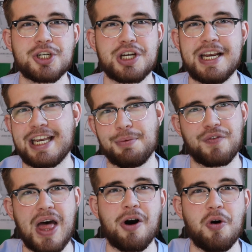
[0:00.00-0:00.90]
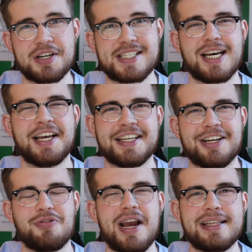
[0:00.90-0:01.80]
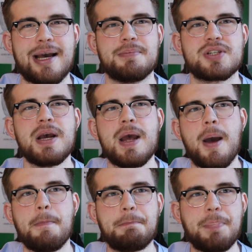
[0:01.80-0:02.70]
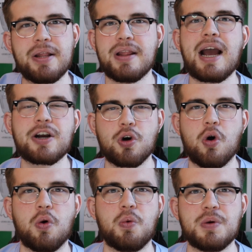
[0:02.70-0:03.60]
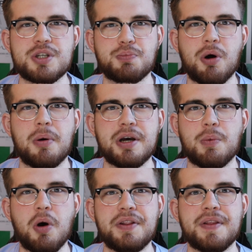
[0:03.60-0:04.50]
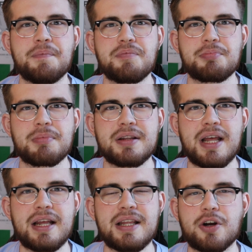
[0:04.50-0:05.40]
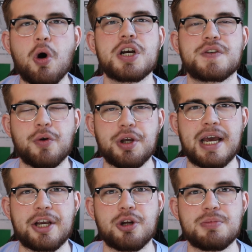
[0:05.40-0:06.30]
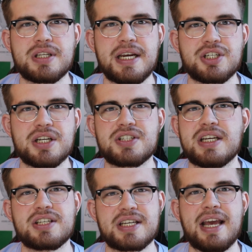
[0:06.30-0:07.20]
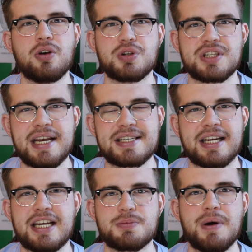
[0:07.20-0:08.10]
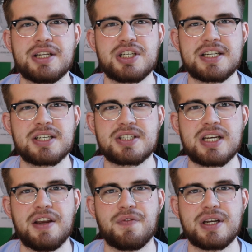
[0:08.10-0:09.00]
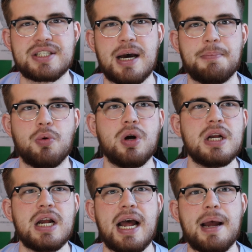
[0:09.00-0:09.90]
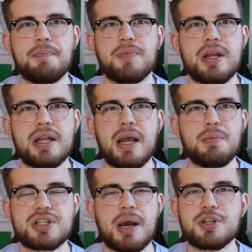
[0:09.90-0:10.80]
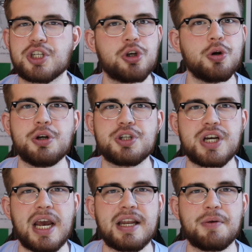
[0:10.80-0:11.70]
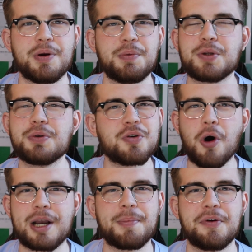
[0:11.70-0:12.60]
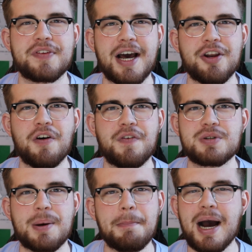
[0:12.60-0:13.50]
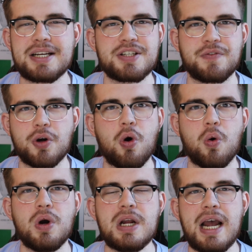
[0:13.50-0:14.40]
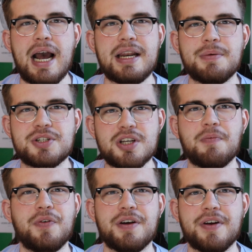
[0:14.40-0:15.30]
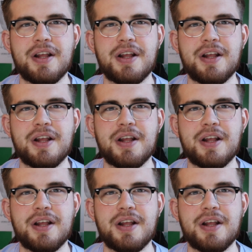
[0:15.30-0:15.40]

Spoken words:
shaky with that loss to Lincoln Red Imps. But that goal was probably the one that got us through to that group stage and seen us get those nights against Manchester City, for example. It was huge, and we don't talk about it enough. It was a massive goal, and it was something